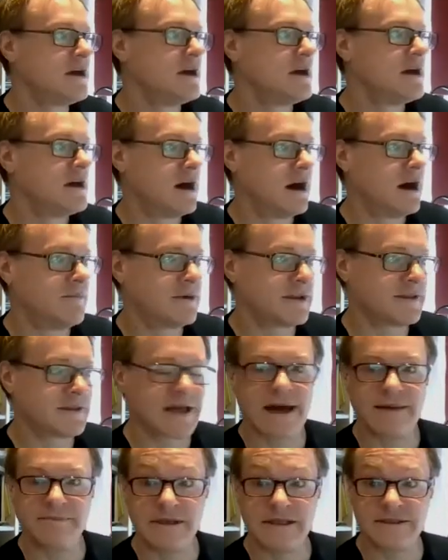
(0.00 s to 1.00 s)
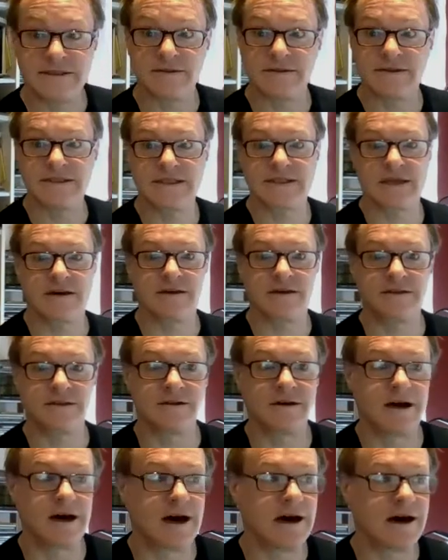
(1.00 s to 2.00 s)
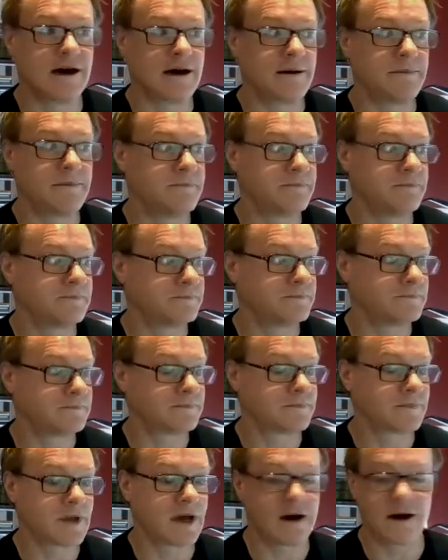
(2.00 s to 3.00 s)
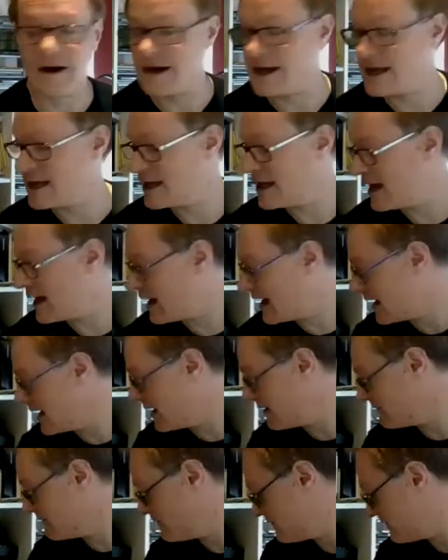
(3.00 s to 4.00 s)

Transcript: I'm one of the admins on Stardot. I have